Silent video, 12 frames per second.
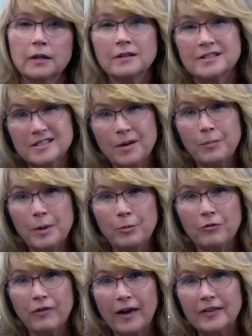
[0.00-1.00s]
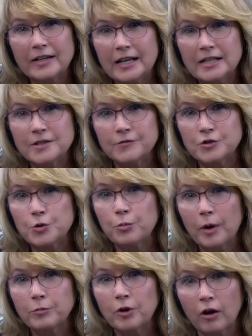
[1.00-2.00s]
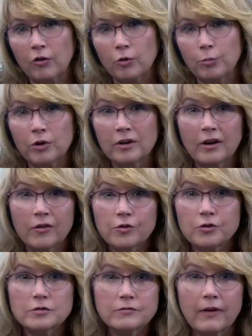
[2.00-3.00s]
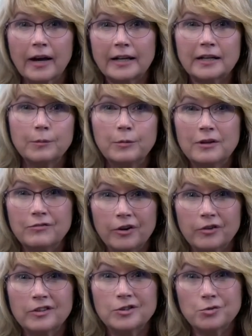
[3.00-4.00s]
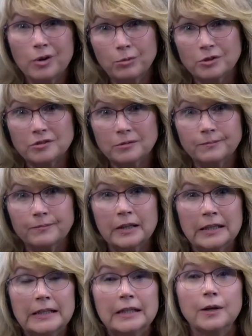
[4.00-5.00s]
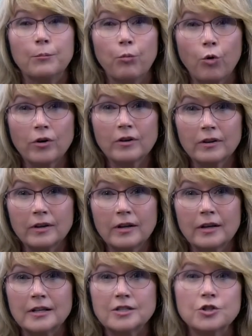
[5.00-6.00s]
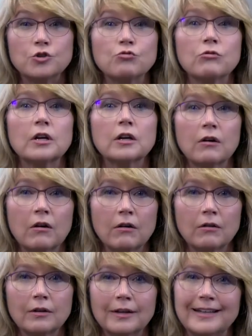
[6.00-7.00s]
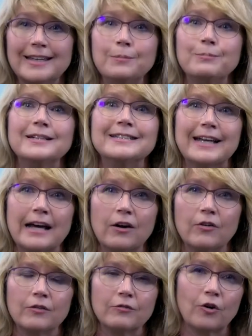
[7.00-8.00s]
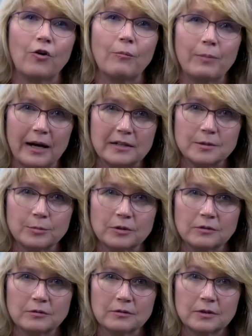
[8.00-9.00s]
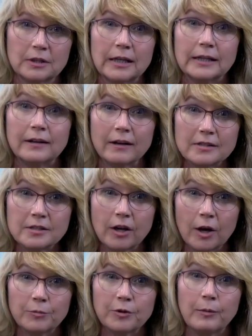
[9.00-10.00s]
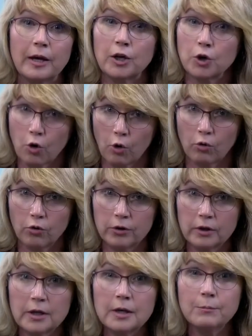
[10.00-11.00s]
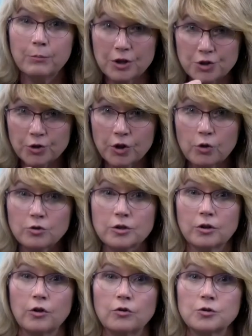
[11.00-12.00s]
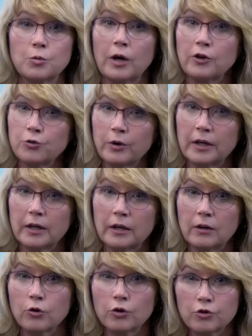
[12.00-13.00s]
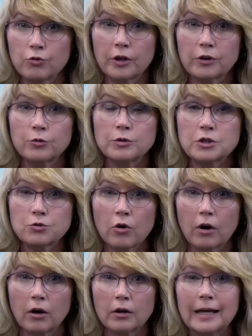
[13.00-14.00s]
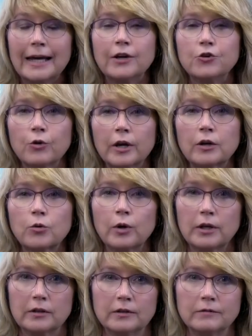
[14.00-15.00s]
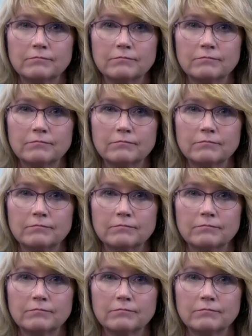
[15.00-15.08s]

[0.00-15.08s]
Some people find the taste of Suprep tolerable and others find it to be fairly troublesome. The important thing is to drink it all and keep it down if at all possible. It does help to make it cold. Pinch your nose closed while drinking or drink through a straw and drink it quickly.